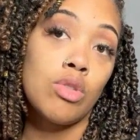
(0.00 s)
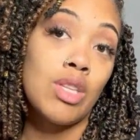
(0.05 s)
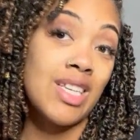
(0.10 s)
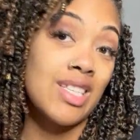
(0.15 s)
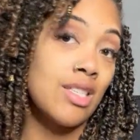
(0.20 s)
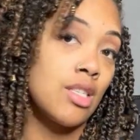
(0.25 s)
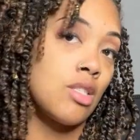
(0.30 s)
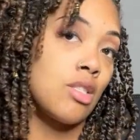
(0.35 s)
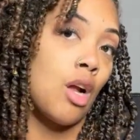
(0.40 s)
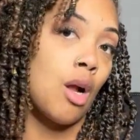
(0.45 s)

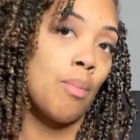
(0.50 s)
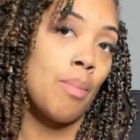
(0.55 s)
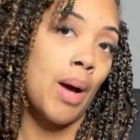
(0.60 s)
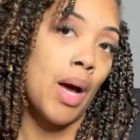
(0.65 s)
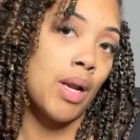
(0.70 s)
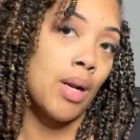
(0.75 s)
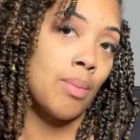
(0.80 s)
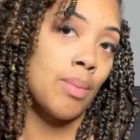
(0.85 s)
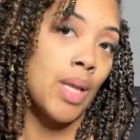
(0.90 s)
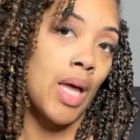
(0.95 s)
This is our
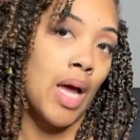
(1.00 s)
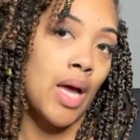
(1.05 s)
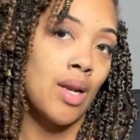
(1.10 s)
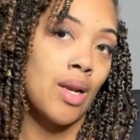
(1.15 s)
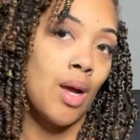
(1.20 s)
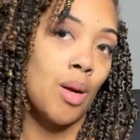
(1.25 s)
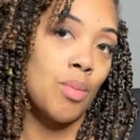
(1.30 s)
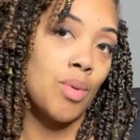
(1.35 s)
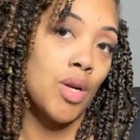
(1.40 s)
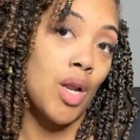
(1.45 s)
bottom line
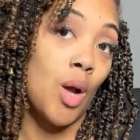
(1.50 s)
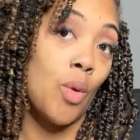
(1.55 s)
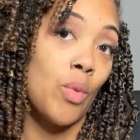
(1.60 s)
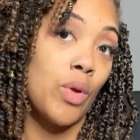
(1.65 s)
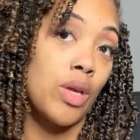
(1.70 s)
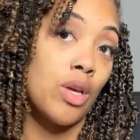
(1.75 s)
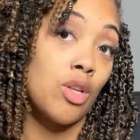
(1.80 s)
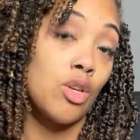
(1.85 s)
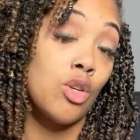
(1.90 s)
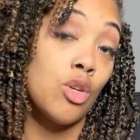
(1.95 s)
number that we
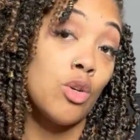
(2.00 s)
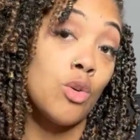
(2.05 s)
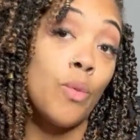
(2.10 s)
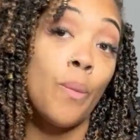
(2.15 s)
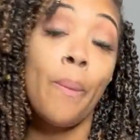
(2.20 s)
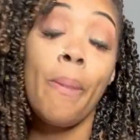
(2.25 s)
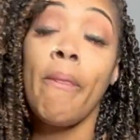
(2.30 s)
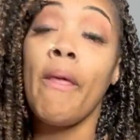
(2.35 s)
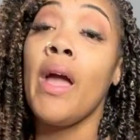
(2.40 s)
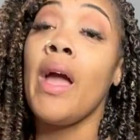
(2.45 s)
could do.
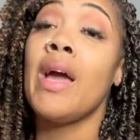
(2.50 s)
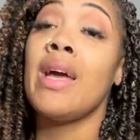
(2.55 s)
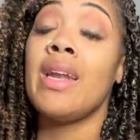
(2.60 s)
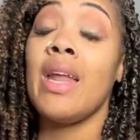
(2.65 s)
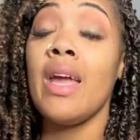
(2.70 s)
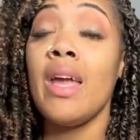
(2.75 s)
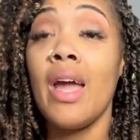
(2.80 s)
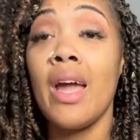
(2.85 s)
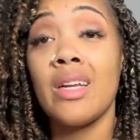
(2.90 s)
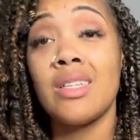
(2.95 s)
And
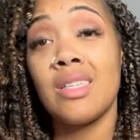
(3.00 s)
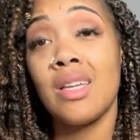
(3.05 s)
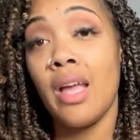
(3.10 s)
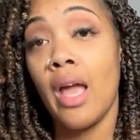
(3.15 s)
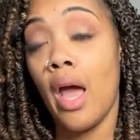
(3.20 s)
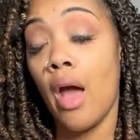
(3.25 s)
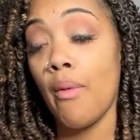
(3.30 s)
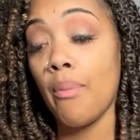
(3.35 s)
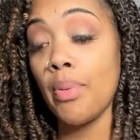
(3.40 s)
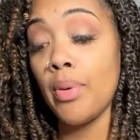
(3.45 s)
they actually
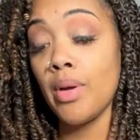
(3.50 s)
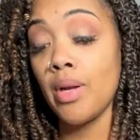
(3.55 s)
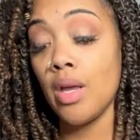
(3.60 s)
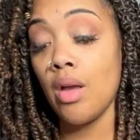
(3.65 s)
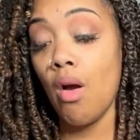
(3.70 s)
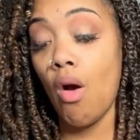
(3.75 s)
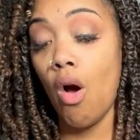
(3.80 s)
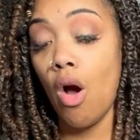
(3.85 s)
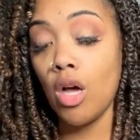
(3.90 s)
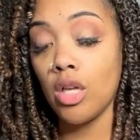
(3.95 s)
have pretty
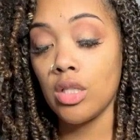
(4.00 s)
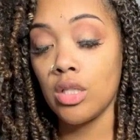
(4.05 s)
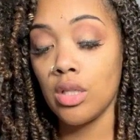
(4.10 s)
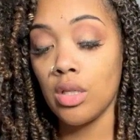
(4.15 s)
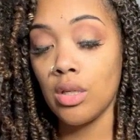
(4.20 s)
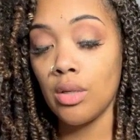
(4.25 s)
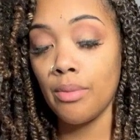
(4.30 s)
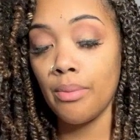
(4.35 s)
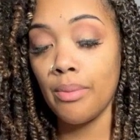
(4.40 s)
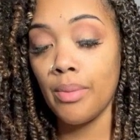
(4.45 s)

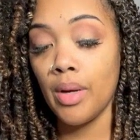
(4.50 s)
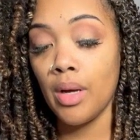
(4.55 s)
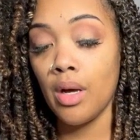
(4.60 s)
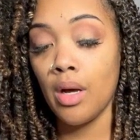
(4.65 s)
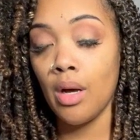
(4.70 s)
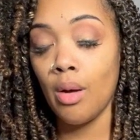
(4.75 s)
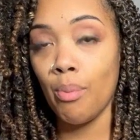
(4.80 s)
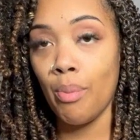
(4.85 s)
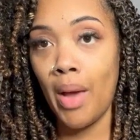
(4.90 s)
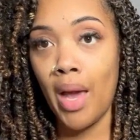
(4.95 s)
awesome
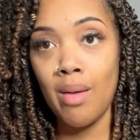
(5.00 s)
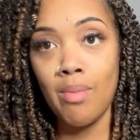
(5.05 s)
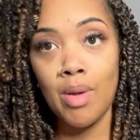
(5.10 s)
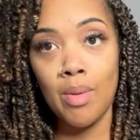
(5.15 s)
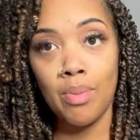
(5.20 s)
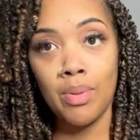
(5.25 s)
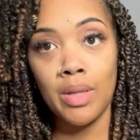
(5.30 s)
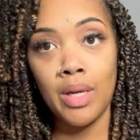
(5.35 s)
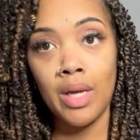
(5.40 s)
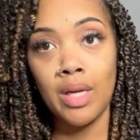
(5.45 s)
um, payment
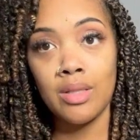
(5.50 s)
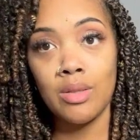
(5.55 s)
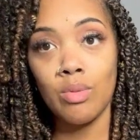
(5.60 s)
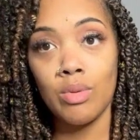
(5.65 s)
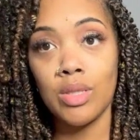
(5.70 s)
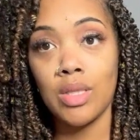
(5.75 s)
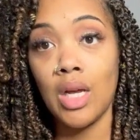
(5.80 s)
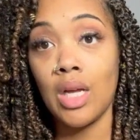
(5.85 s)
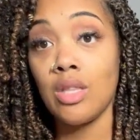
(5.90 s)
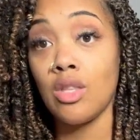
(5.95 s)
plans,
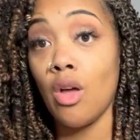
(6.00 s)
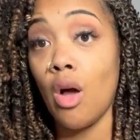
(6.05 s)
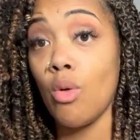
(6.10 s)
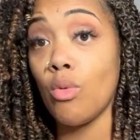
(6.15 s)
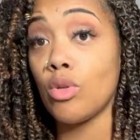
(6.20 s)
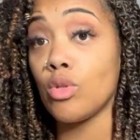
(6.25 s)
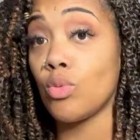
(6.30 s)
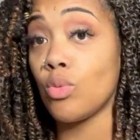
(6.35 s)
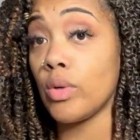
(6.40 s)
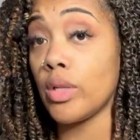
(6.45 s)
which I thought
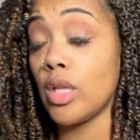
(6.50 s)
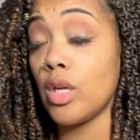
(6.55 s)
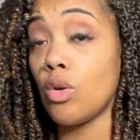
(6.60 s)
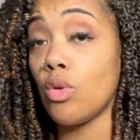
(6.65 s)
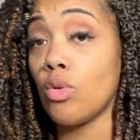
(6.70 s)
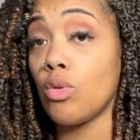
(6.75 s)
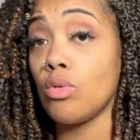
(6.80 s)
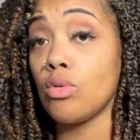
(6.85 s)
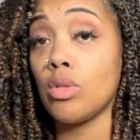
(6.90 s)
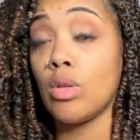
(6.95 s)
was really
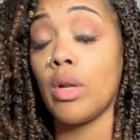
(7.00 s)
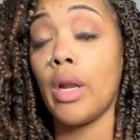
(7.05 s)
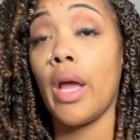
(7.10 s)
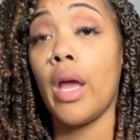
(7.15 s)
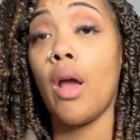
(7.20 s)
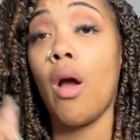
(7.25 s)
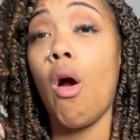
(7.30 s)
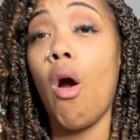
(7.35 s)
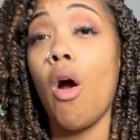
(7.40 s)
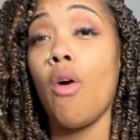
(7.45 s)
cool. So
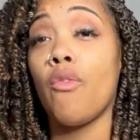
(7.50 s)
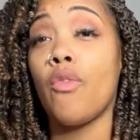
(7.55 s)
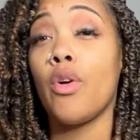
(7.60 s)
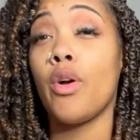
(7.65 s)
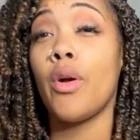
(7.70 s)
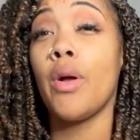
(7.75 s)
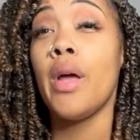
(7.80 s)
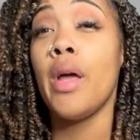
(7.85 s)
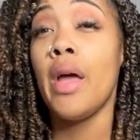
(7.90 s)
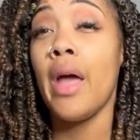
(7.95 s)
they
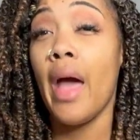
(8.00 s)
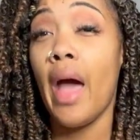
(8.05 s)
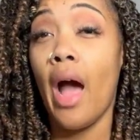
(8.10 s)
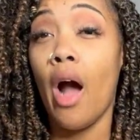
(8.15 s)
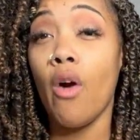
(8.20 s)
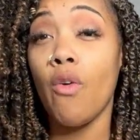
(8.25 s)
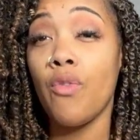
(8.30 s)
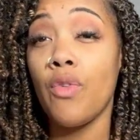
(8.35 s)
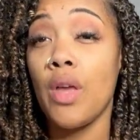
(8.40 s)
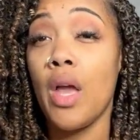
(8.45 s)
offer
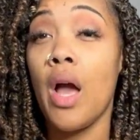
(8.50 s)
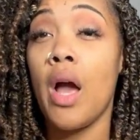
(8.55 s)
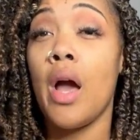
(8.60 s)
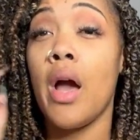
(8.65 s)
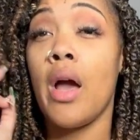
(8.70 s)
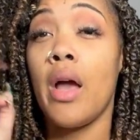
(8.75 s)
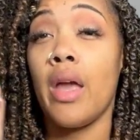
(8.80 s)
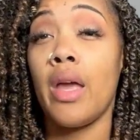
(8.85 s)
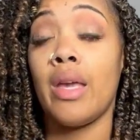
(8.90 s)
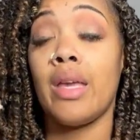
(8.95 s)

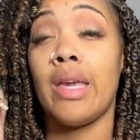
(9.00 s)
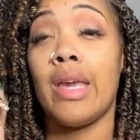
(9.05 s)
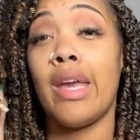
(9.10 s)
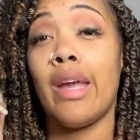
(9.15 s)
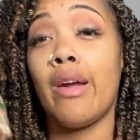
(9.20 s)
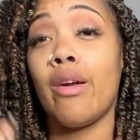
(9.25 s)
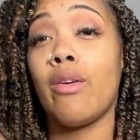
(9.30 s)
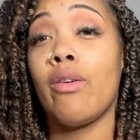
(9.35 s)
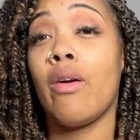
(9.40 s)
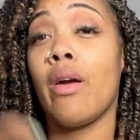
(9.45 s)
Alphaeon and
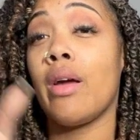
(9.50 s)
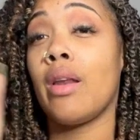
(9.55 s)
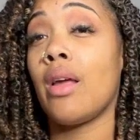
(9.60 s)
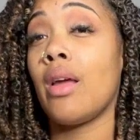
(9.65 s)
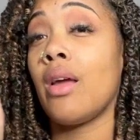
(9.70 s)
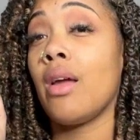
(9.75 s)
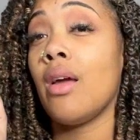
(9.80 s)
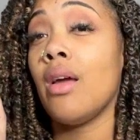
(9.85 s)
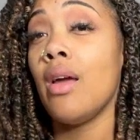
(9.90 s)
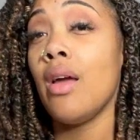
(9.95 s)
Care
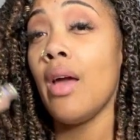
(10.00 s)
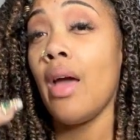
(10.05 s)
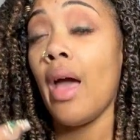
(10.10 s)
Credit.